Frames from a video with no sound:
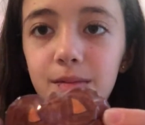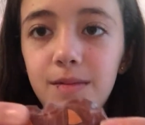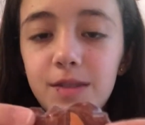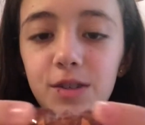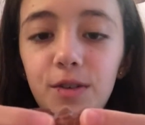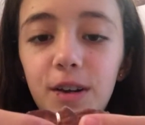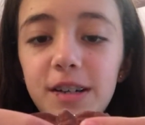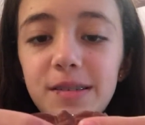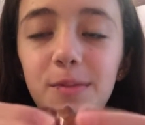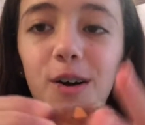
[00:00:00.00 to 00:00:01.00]
It's a really
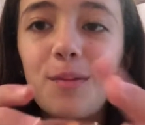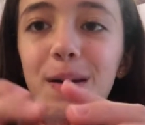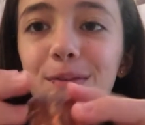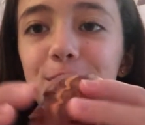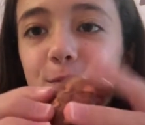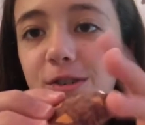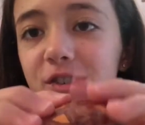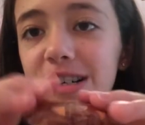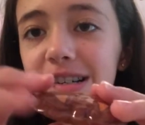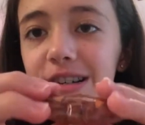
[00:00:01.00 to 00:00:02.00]
small paper
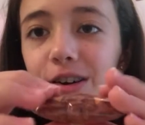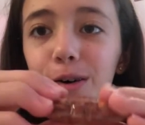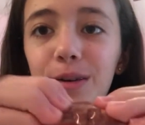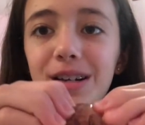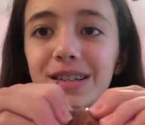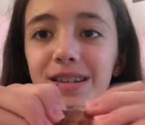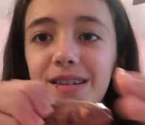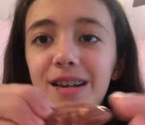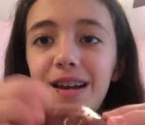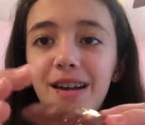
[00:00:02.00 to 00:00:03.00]
squishy, so it isn't
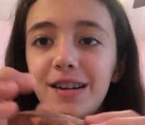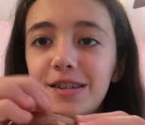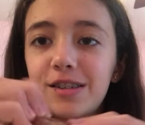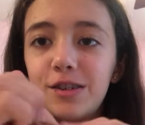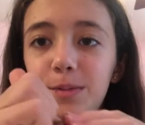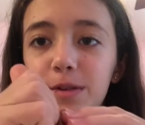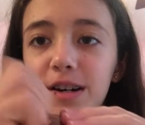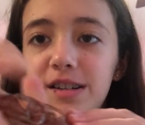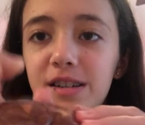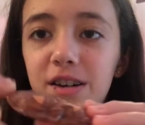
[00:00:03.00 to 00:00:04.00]
super
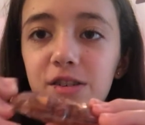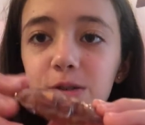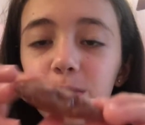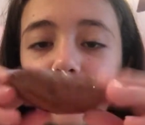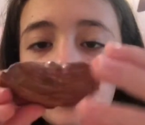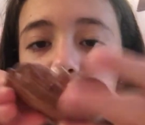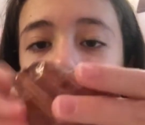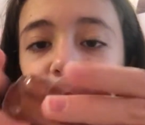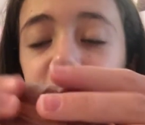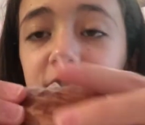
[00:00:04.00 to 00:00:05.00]
easy to squish, but
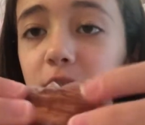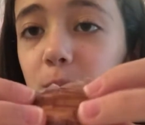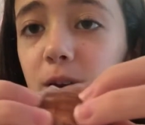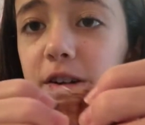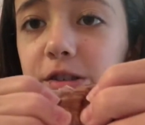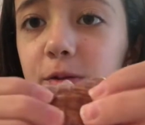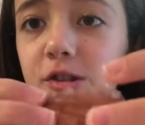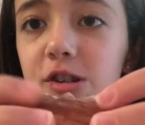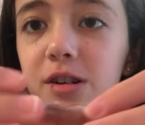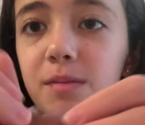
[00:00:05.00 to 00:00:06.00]
it is still pretty
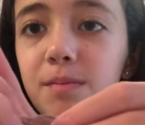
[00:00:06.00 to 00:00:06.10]
squishy.